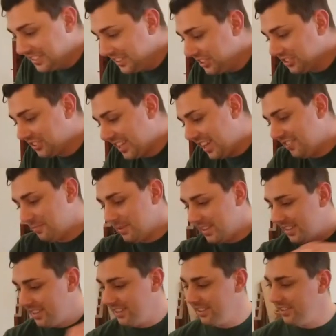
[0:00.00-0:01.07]
just gave
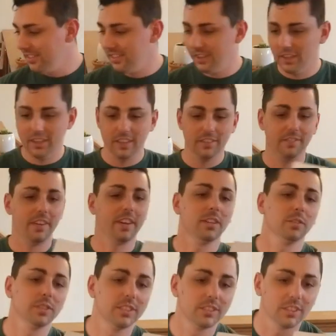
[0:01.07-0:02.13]
me the final
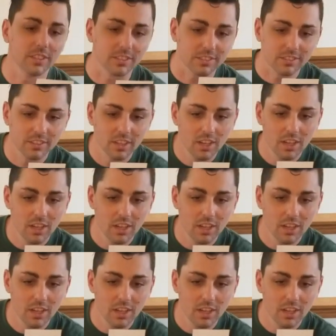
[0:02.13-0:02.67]
results.